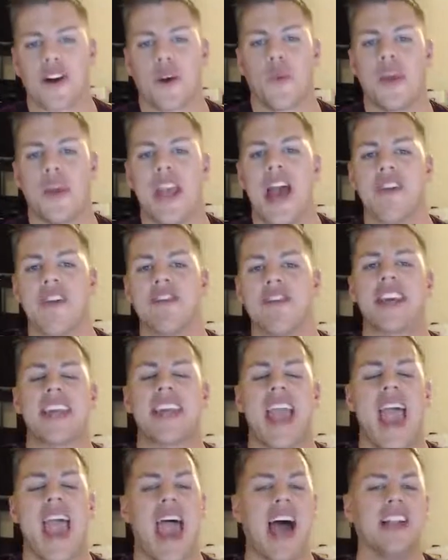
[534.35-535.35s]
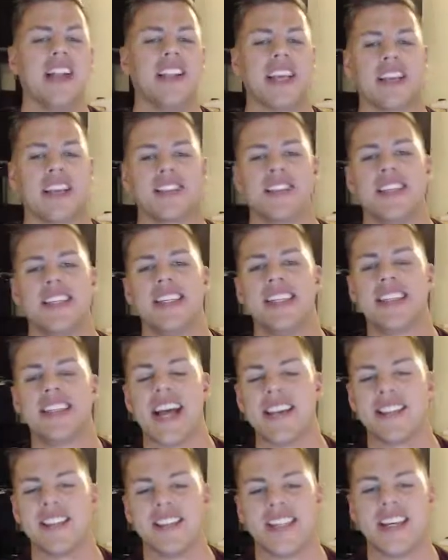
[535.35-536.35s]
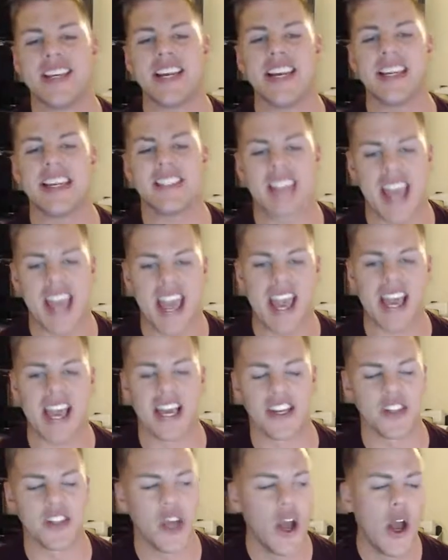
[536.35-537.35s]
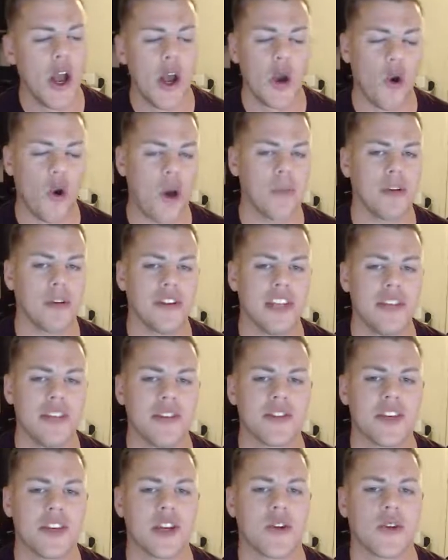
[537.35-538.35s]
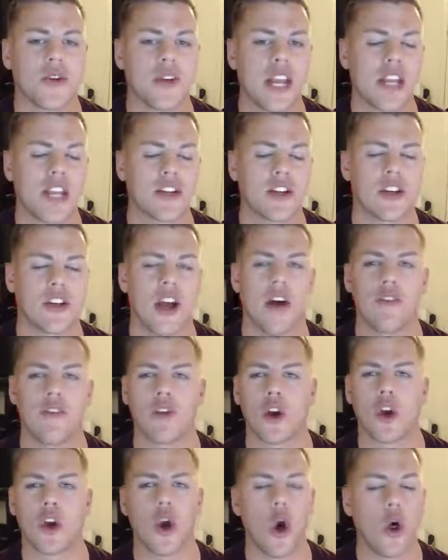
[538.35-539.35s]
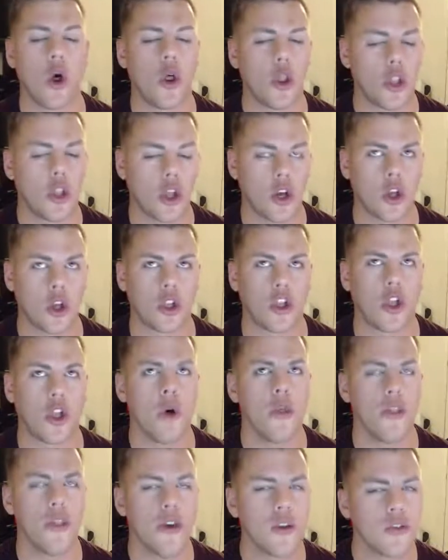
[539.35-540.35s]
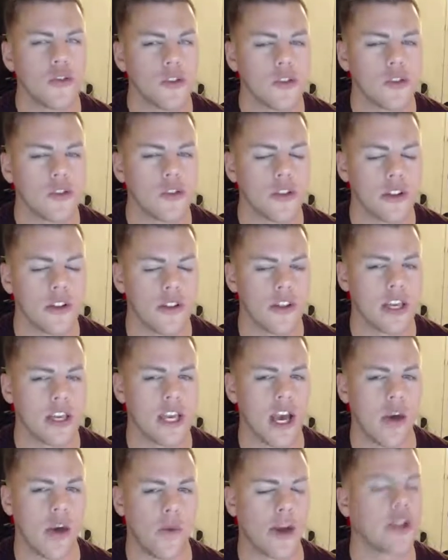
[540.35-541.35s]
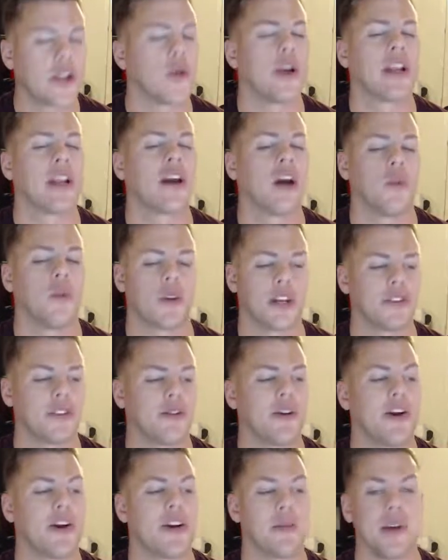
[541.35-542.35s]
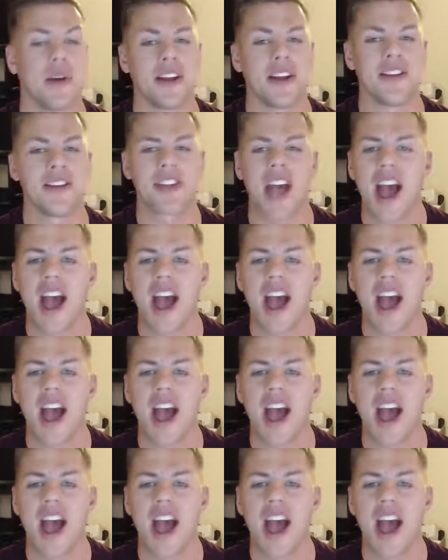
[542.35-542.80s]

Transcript: We have Calyx, Destiny's Hand, who I believe is a creation of Klothos, the red-green god we'll get to here in a minute.